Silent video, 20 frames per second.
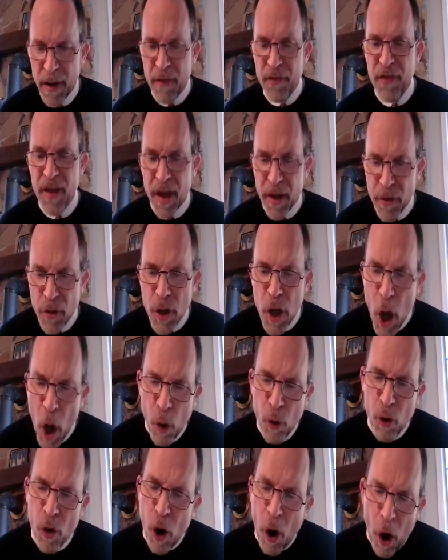then
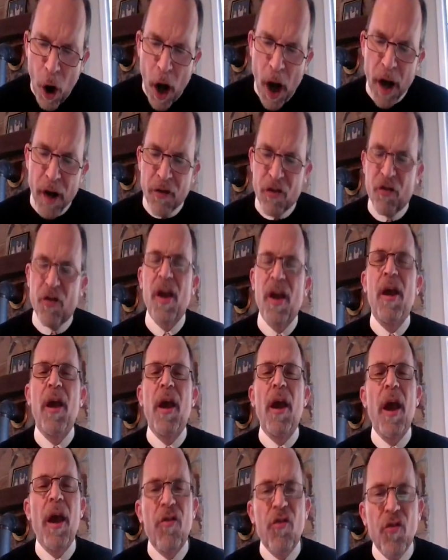no cost
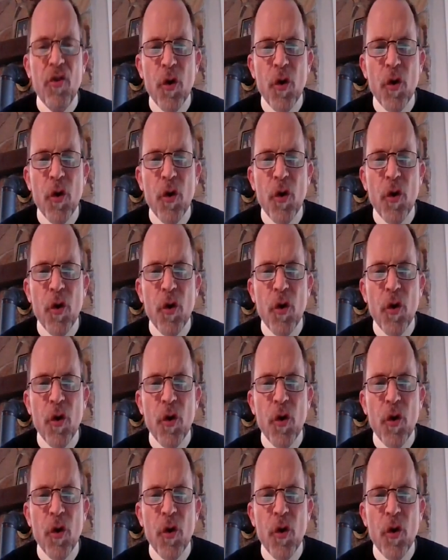is